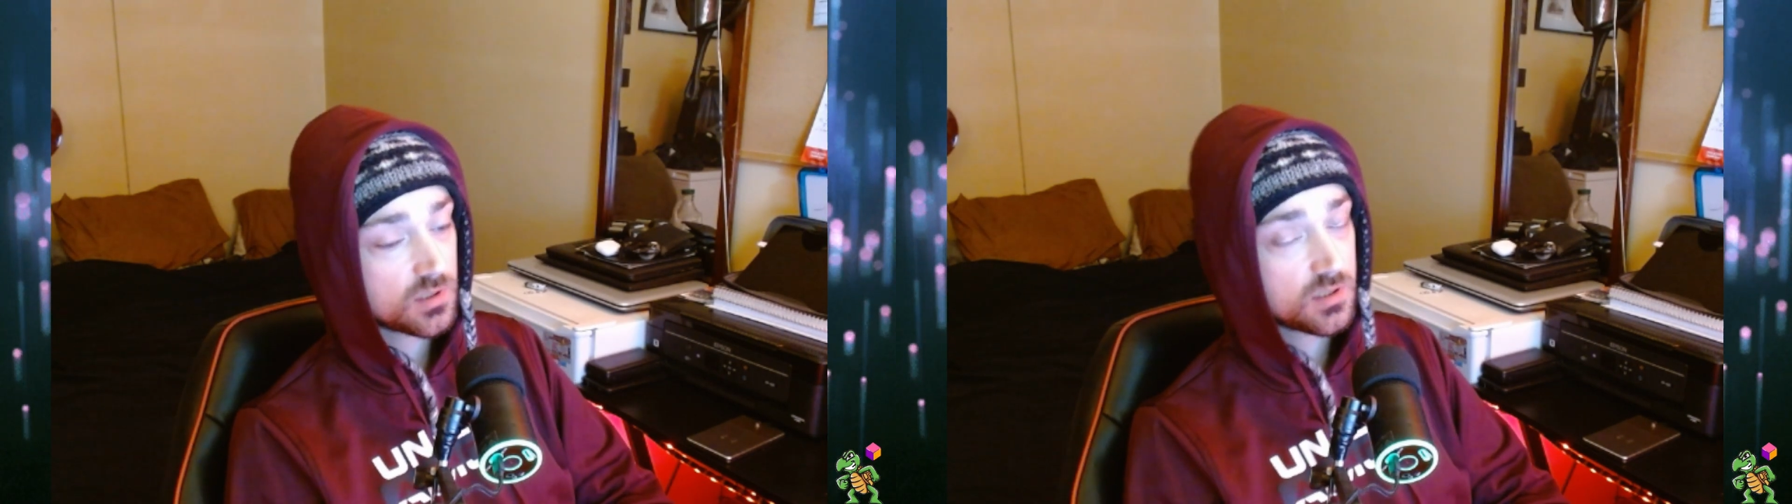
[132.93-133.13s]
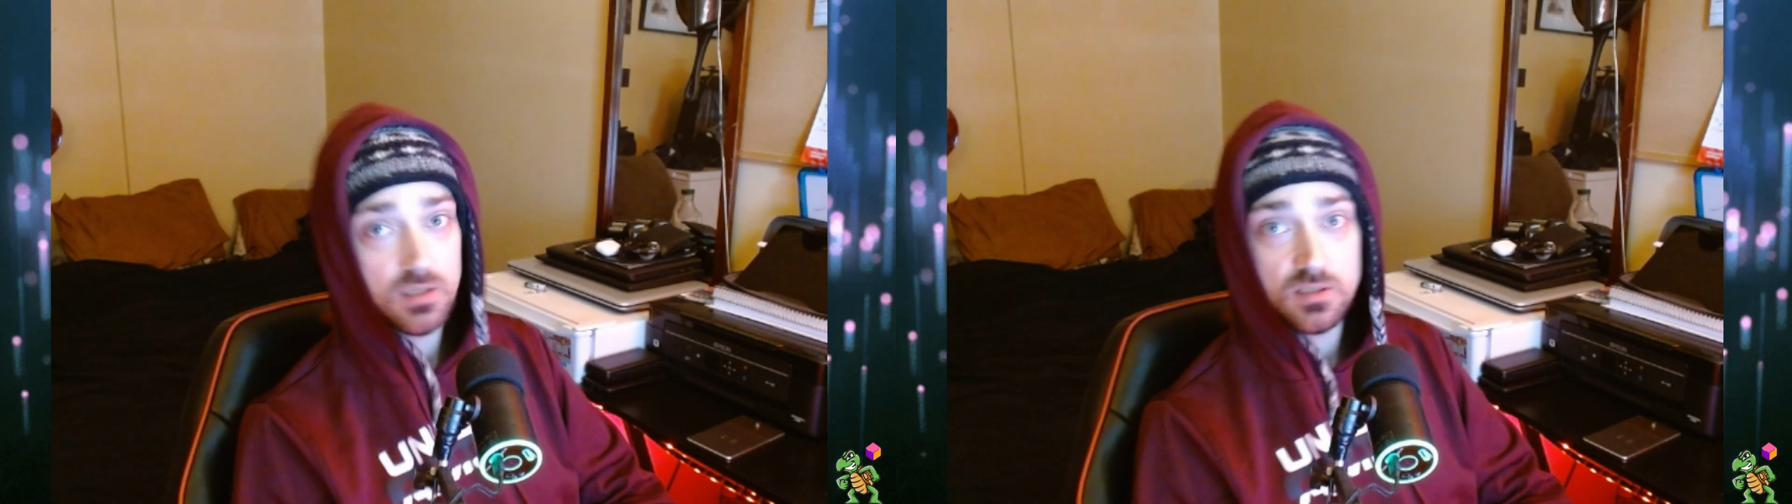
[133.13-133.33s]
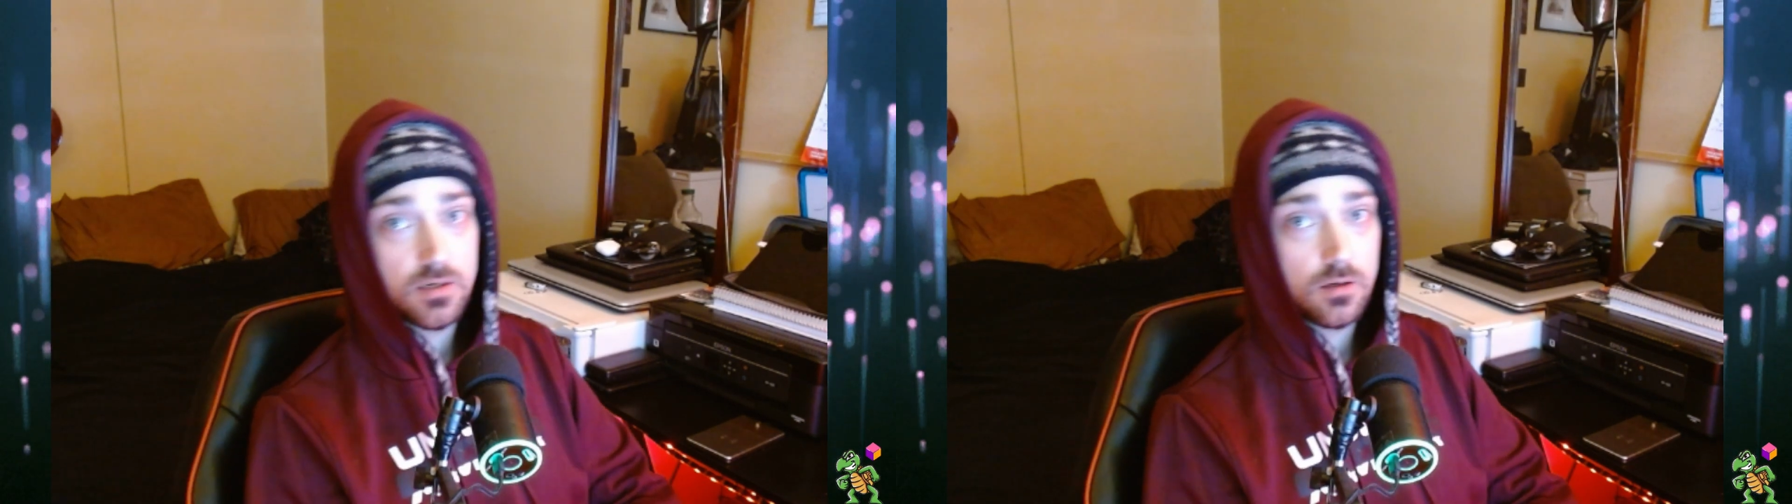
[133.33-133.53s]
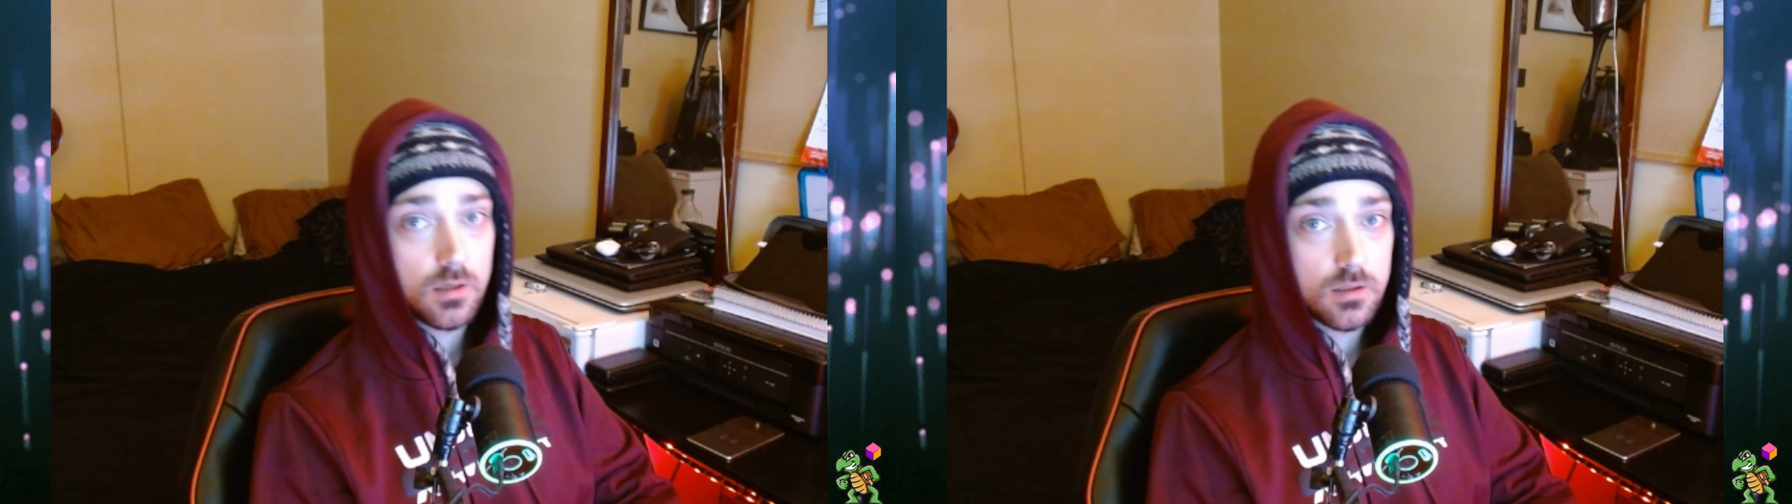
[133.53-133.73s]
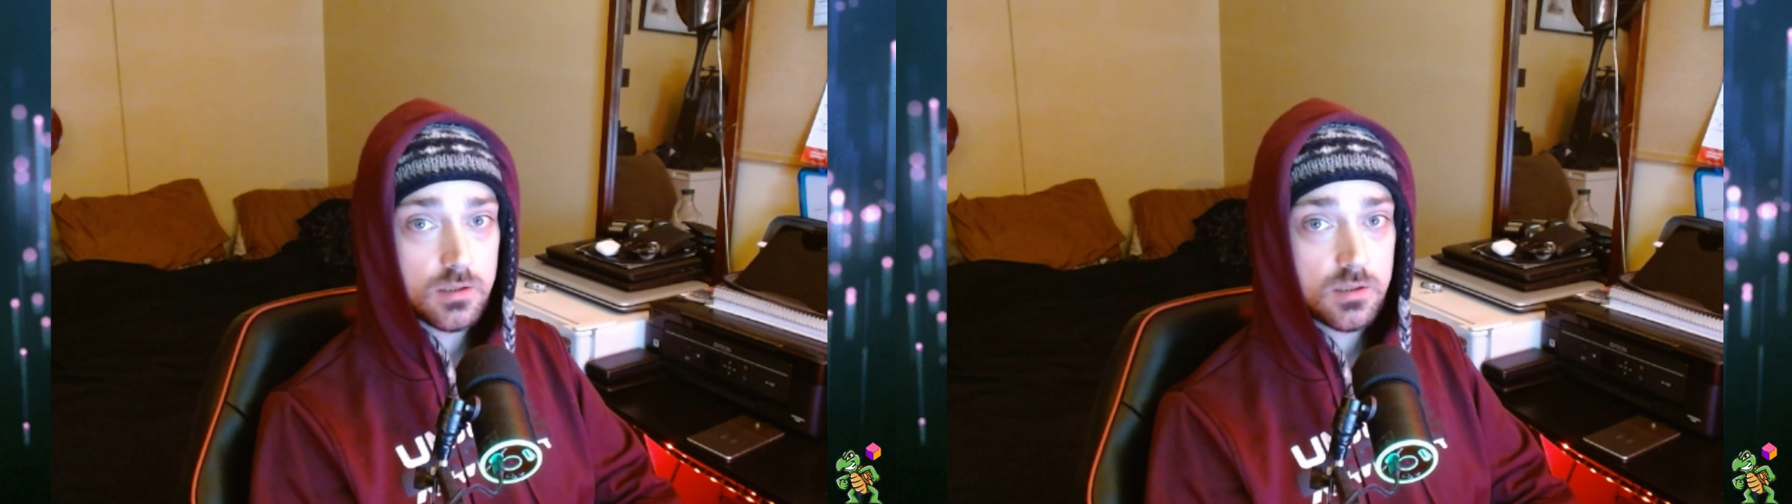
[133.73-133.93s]
60
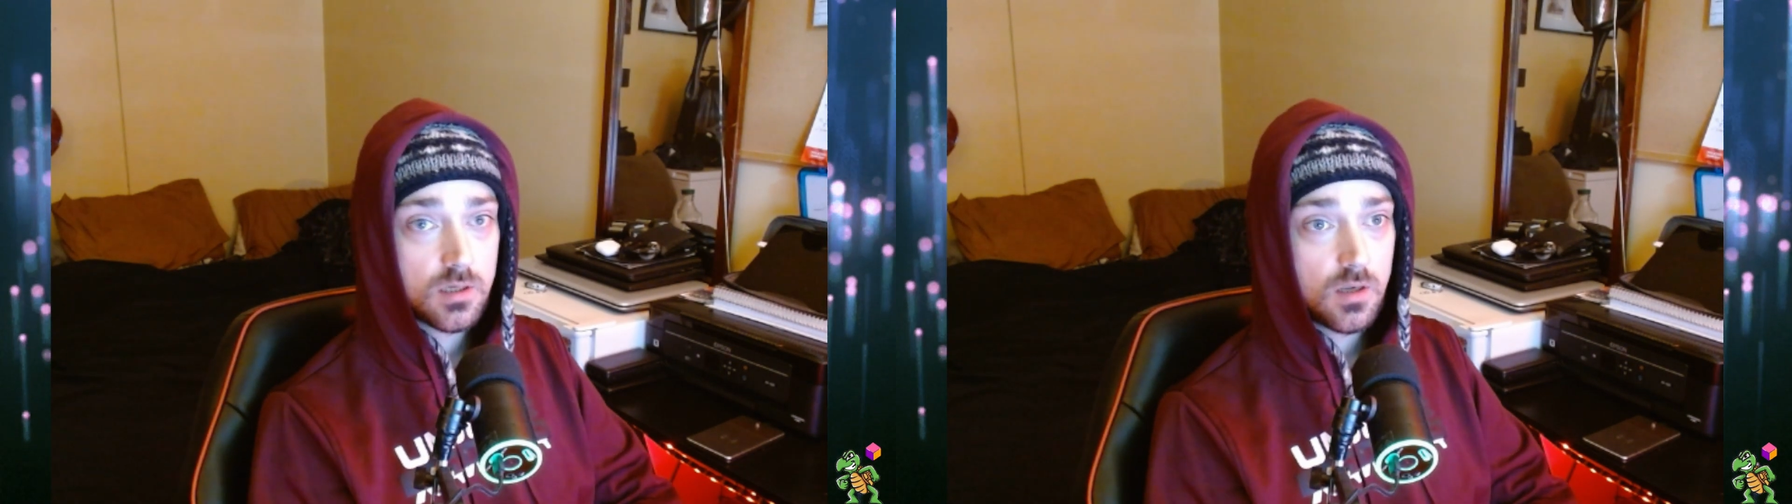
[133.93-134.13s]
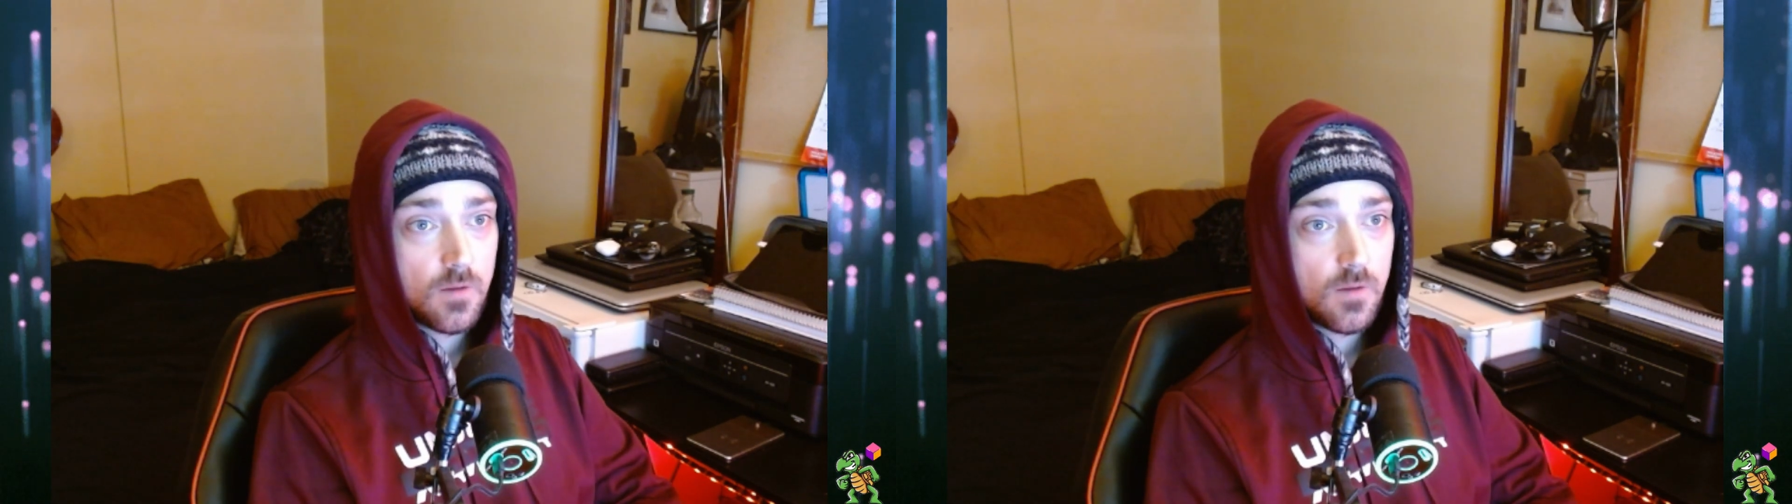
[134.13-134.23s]
hertz,